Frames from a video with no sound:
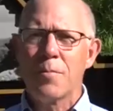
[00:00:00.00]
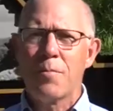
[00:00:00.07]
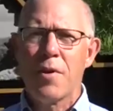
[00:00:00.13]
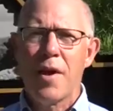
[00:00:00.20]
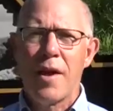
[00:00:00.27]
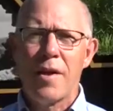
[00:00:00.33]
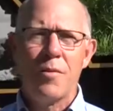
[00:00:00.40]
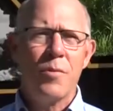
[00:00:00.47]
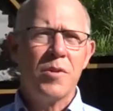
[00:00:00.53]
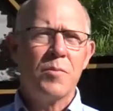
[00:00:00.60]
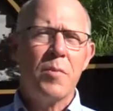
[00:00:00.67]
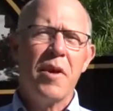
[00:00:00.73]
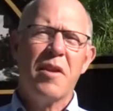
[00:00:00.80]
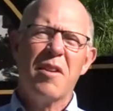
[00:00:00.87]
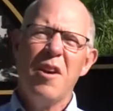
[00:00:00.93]
plan. We
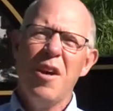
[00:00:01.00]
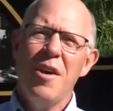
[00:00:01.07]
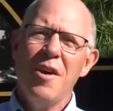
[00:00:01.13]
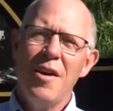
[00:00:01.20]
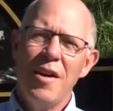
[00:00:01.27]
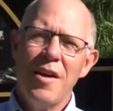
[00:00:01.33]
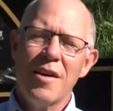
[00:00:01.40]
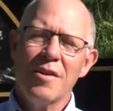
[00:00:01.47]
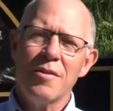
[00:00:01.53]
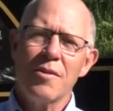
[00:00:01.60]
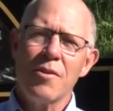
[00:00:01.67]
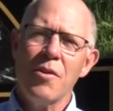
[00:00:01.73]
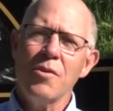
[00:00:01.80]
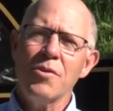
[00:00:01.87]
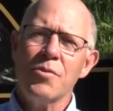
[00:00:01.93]
spent
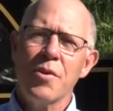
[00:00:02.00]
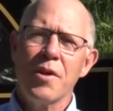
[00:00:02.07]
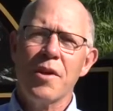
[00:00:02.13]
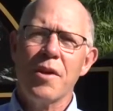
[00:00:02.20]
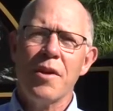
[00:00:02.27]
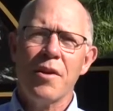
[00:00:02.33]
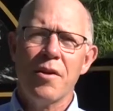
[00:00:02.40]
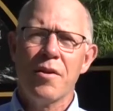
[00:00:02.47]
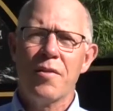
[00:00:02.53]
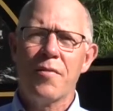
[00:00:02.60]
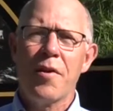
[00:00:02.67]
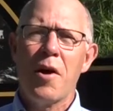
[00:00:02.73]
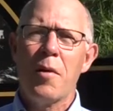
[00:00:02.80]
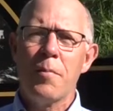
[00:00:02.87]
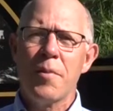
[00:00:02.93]
close to a year
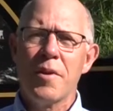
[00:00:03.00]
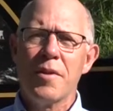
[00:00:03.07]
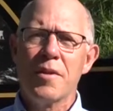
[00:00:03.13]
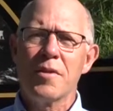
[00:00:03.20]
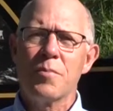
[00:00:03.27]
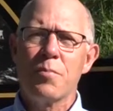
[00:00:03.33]
developing this